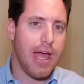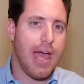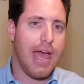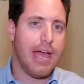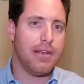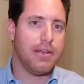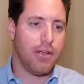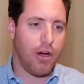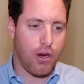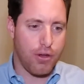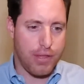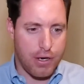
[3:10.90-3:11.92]
and
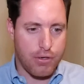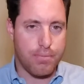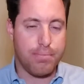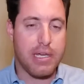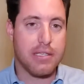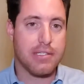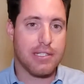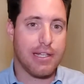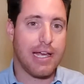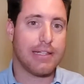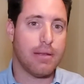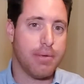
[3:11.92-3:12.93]
they're being
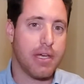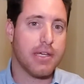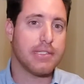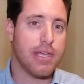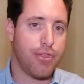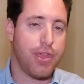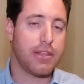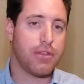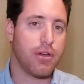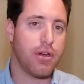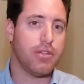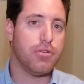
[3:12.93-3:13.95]
selected because they think they're
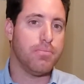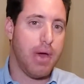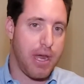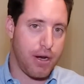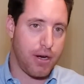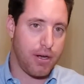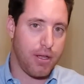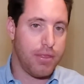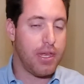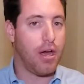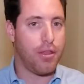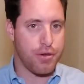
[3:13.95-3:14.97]
going to do better
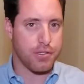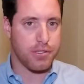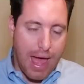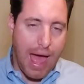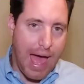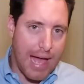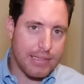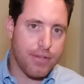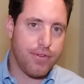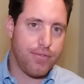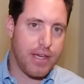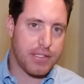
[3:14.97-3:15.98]
than others. Active
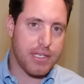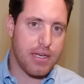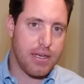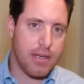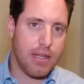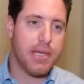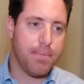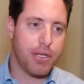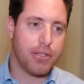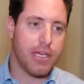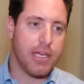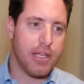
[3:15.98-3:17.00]
investing
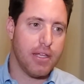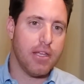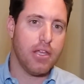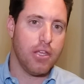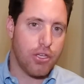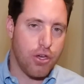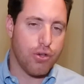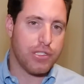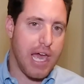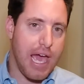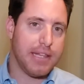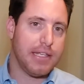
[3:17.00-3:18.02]
typically goes
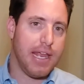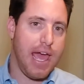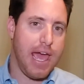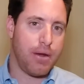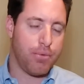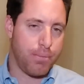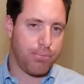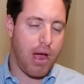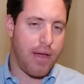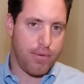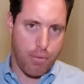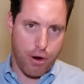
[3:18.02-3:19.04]
hand in hand with
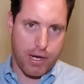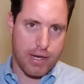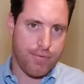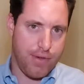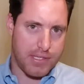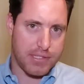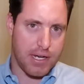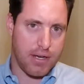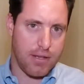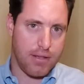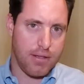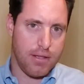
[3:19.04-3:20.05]
private market investing.
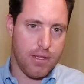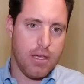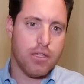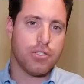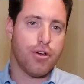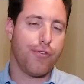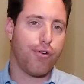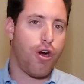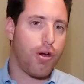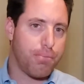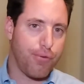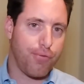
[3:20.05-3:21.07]
So for
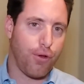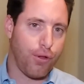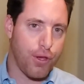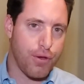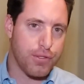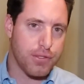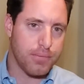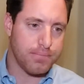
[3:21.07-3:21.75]
our portfolios,